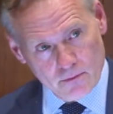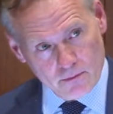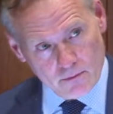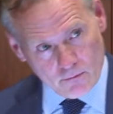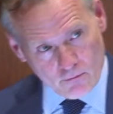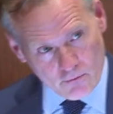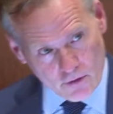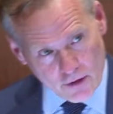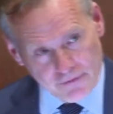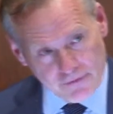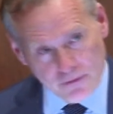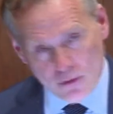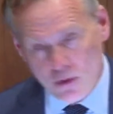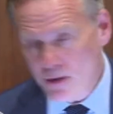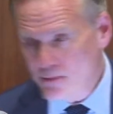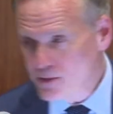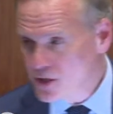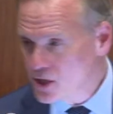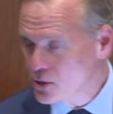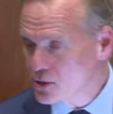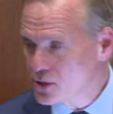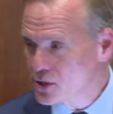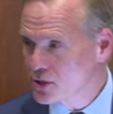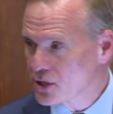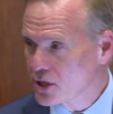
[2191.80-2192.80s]
reform
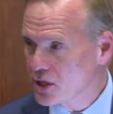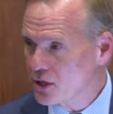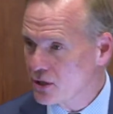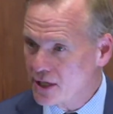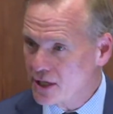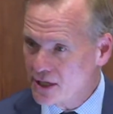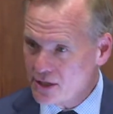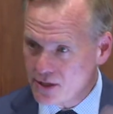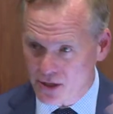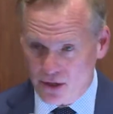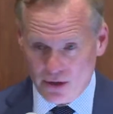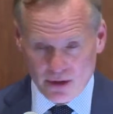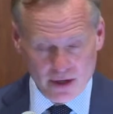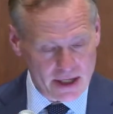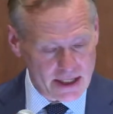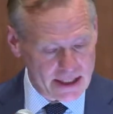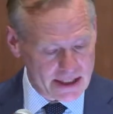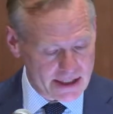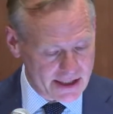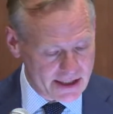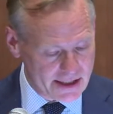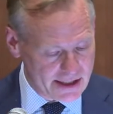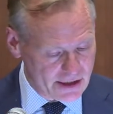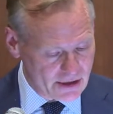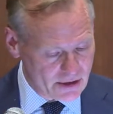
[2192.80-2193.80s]
Social Security so that it
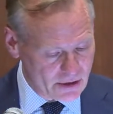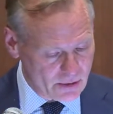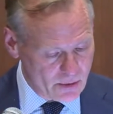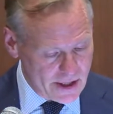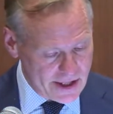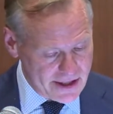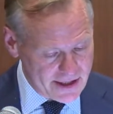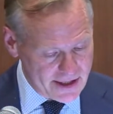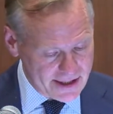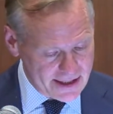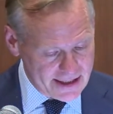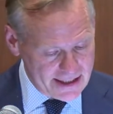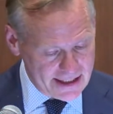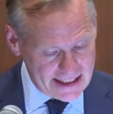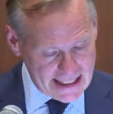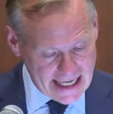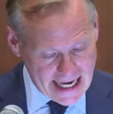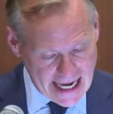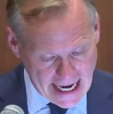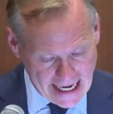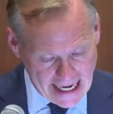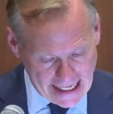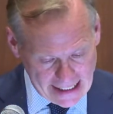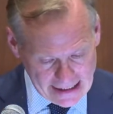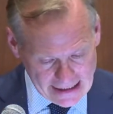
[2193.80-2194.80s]
is still with us
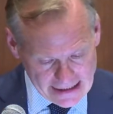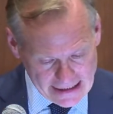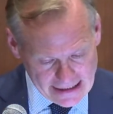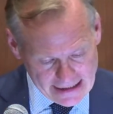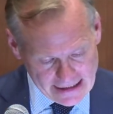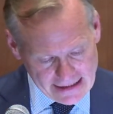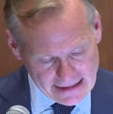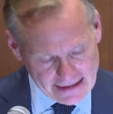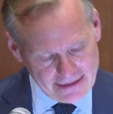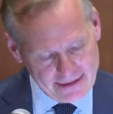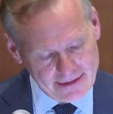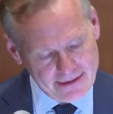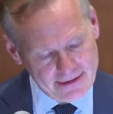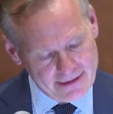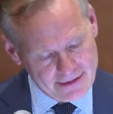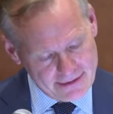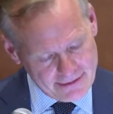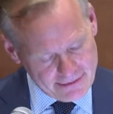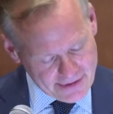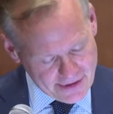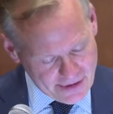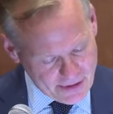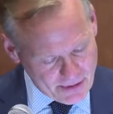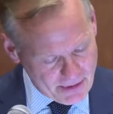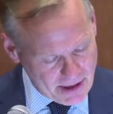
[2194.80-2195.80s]
today,
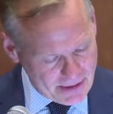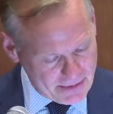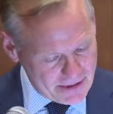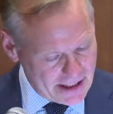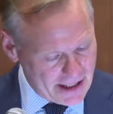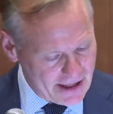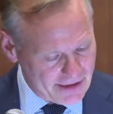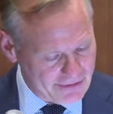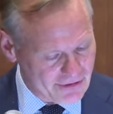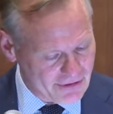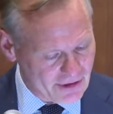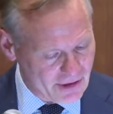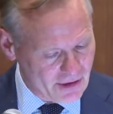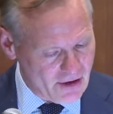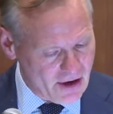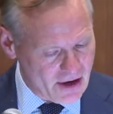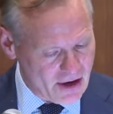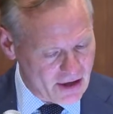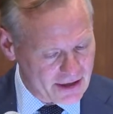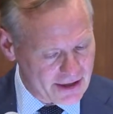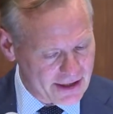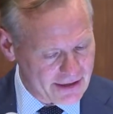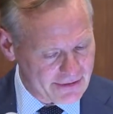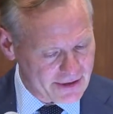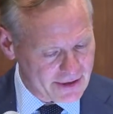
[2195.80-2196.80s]
though maybe not for
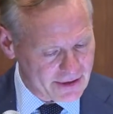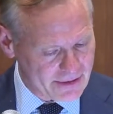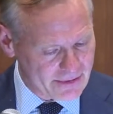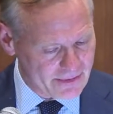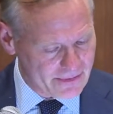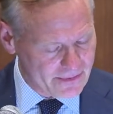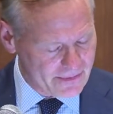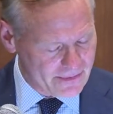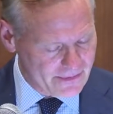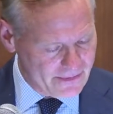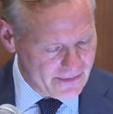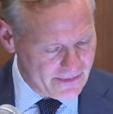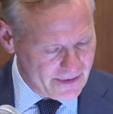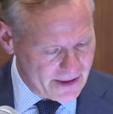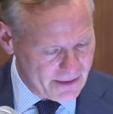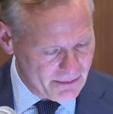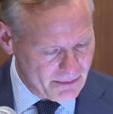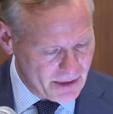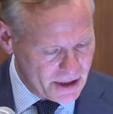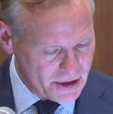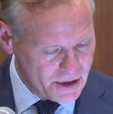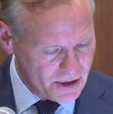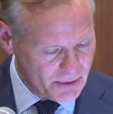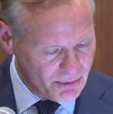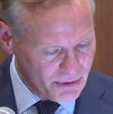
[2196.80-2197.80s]
long, given the
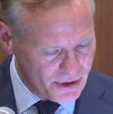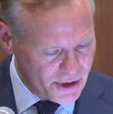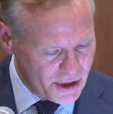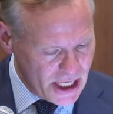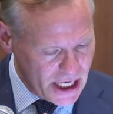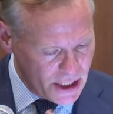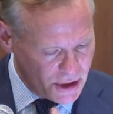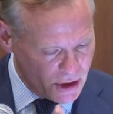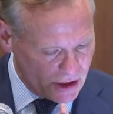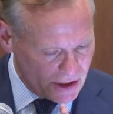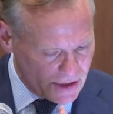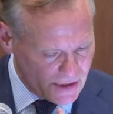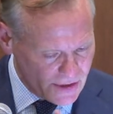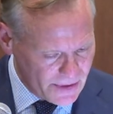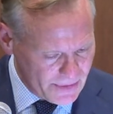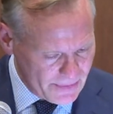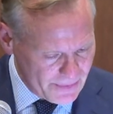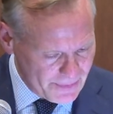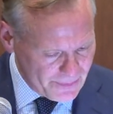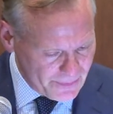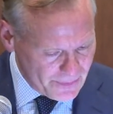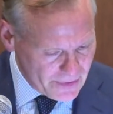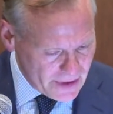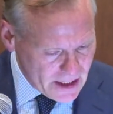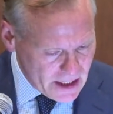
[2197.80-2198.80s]
budget projections.
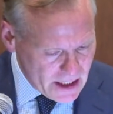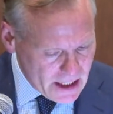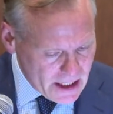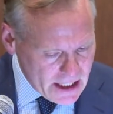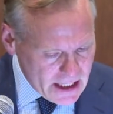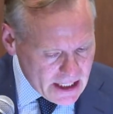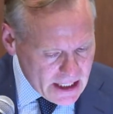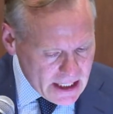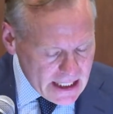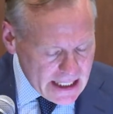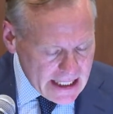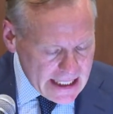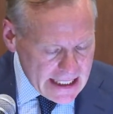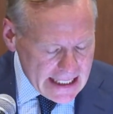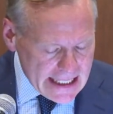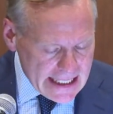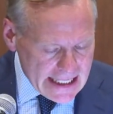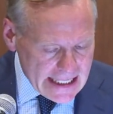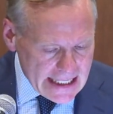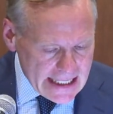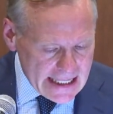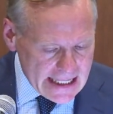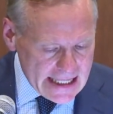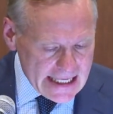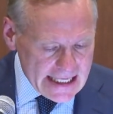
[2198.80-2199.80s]

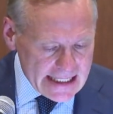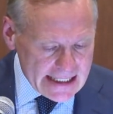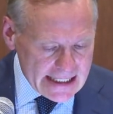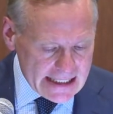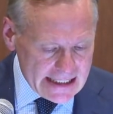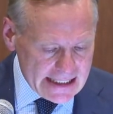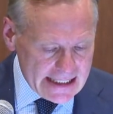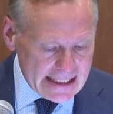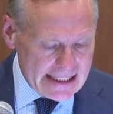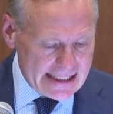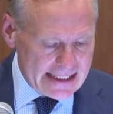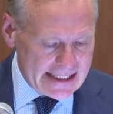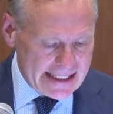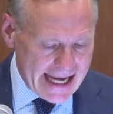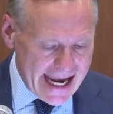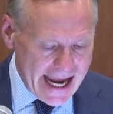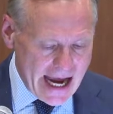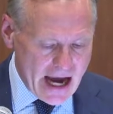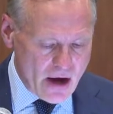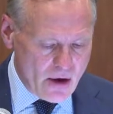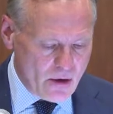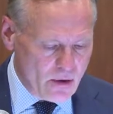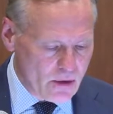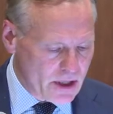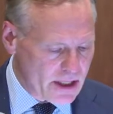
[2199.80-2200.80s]
This is
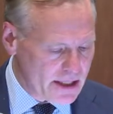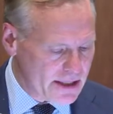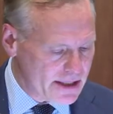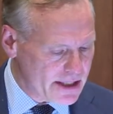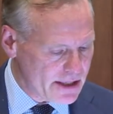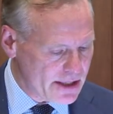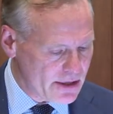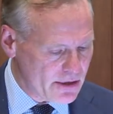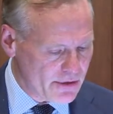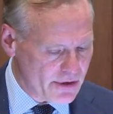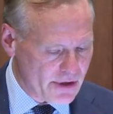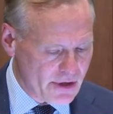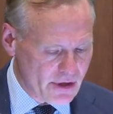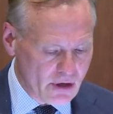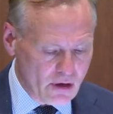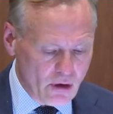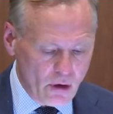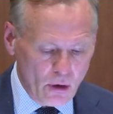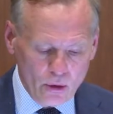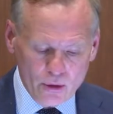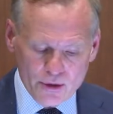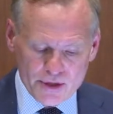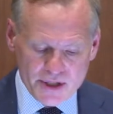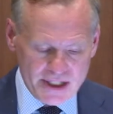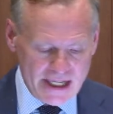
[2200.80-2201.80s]
now considered the
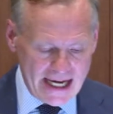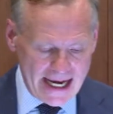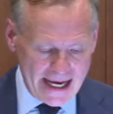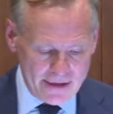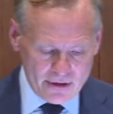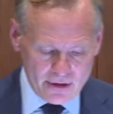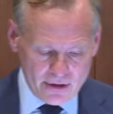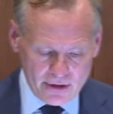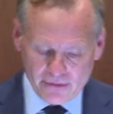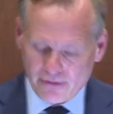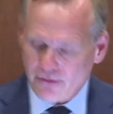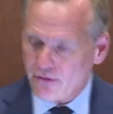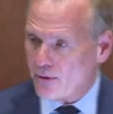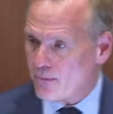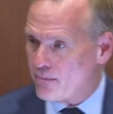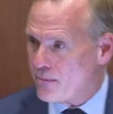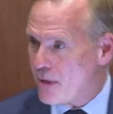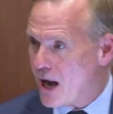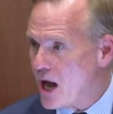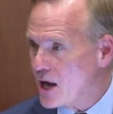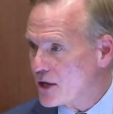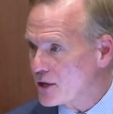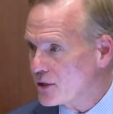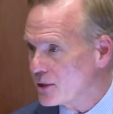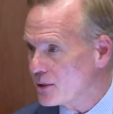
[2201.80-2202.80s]
gold standard for
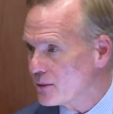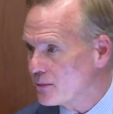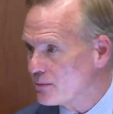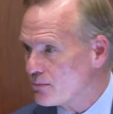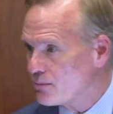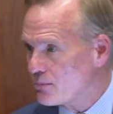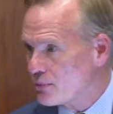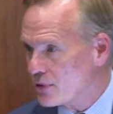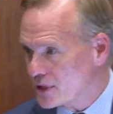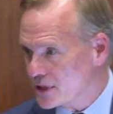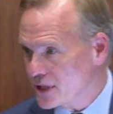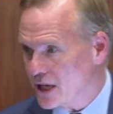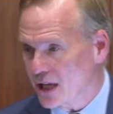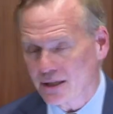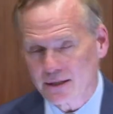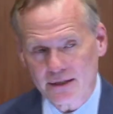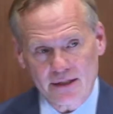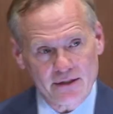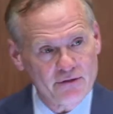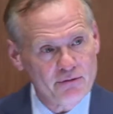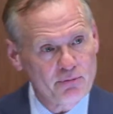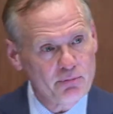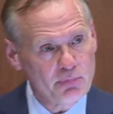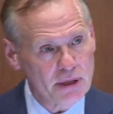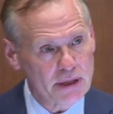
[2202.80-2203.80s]
modern
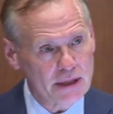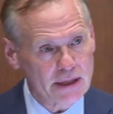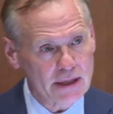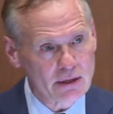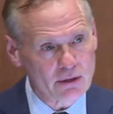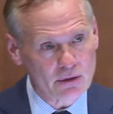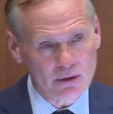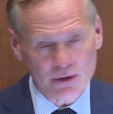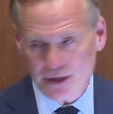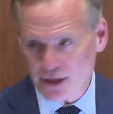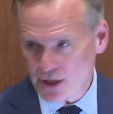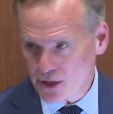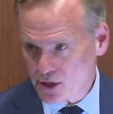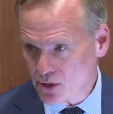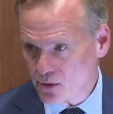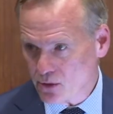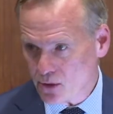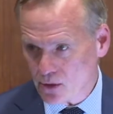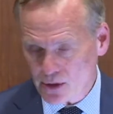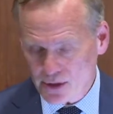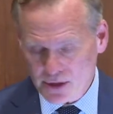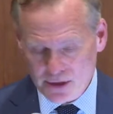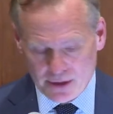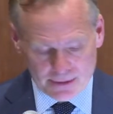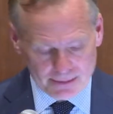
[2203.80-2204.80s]
productive political
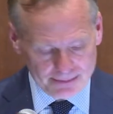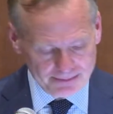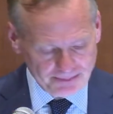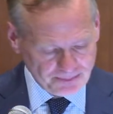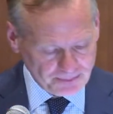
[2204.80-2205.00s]
discourse.